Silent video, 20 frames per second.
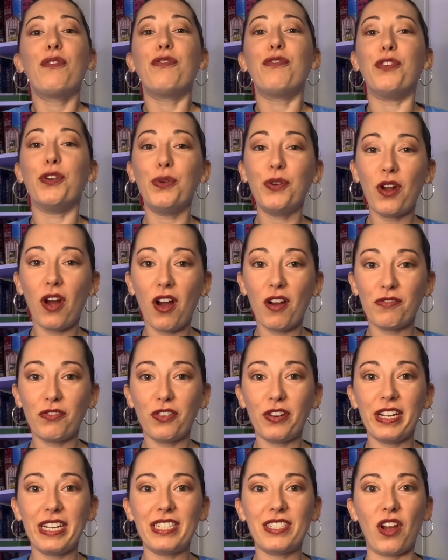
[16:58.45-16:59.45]
Food
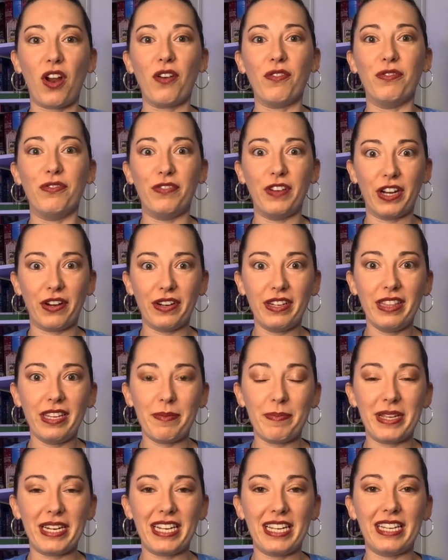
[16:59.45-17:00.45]
offerings are very
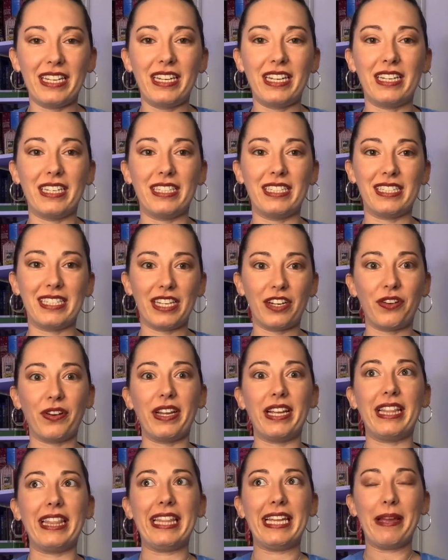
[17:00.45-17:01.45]
limited
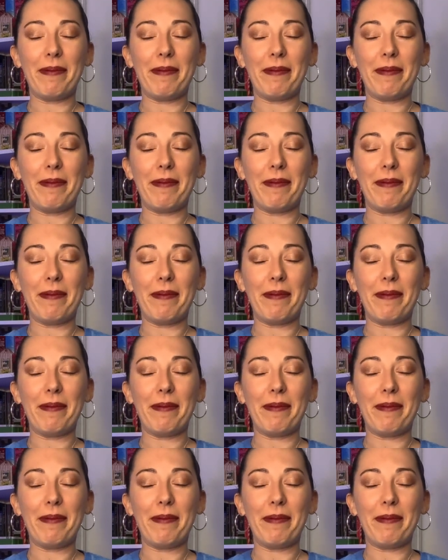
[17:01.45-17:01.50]
considering the